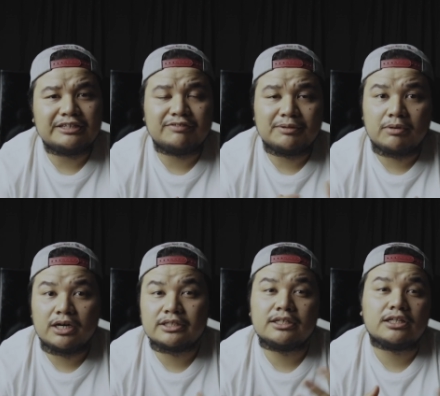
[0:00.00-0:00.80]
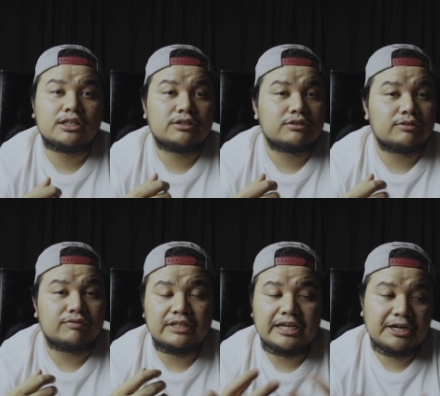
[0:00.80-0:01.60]
leave the parking lot
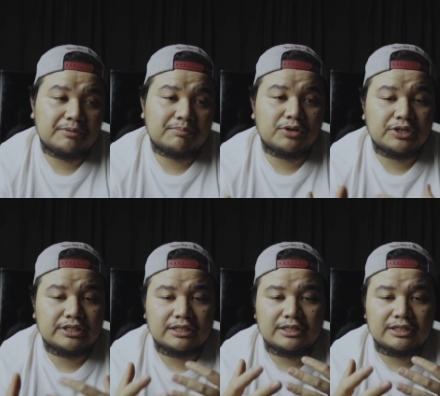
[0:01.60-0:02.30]
of the airport.